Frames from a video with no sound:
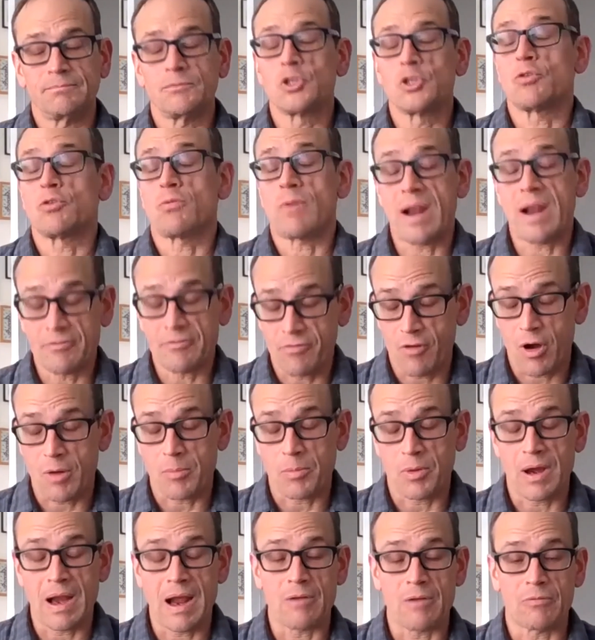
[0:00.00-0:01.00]
direct
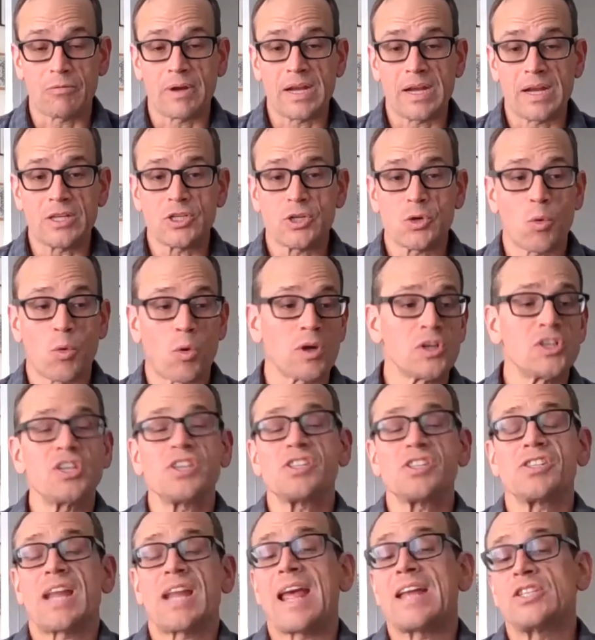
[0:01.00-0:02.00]
farmer outreach or
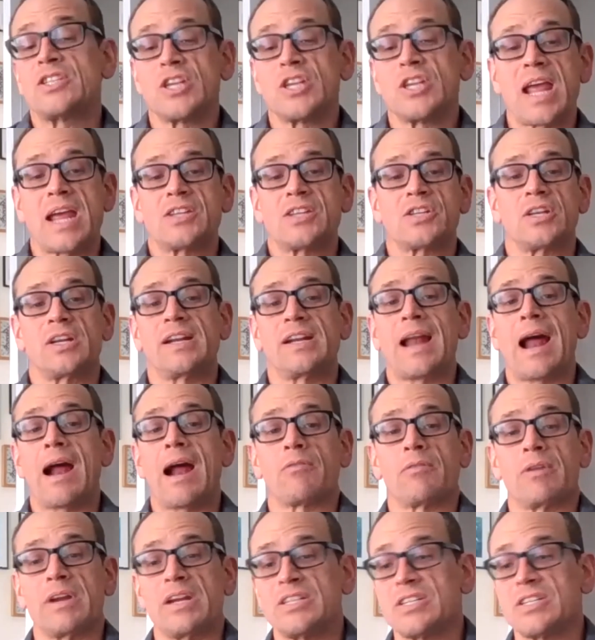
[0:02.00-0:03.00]
just education and
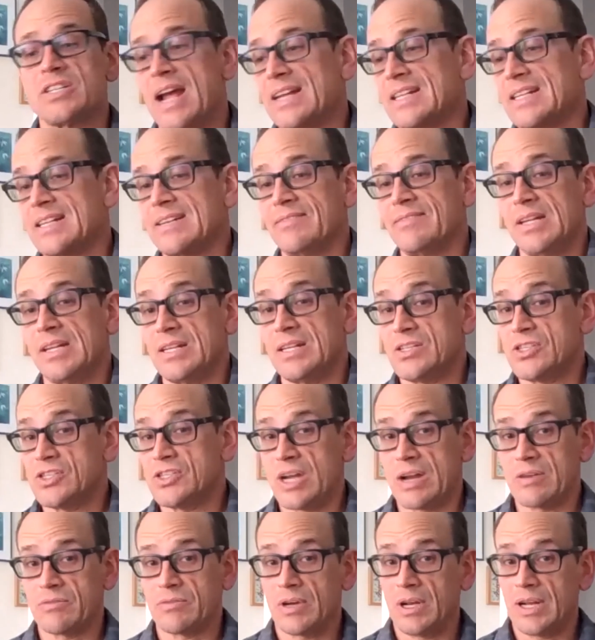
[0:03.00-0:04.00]
outreach activities
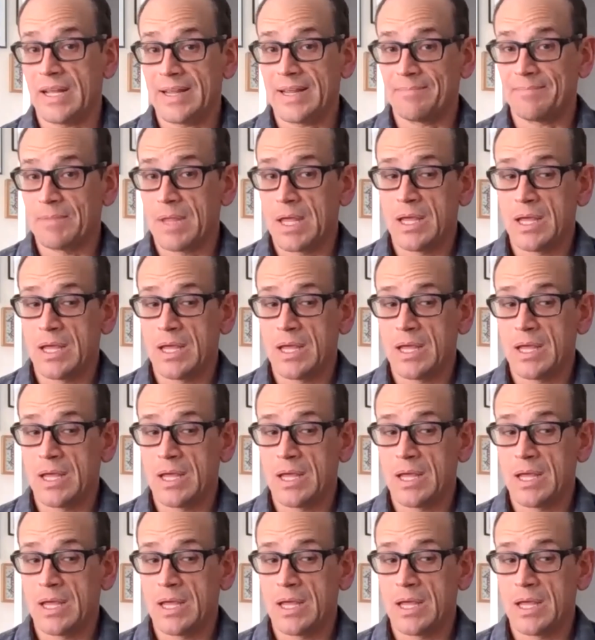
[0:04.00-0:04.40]
generally.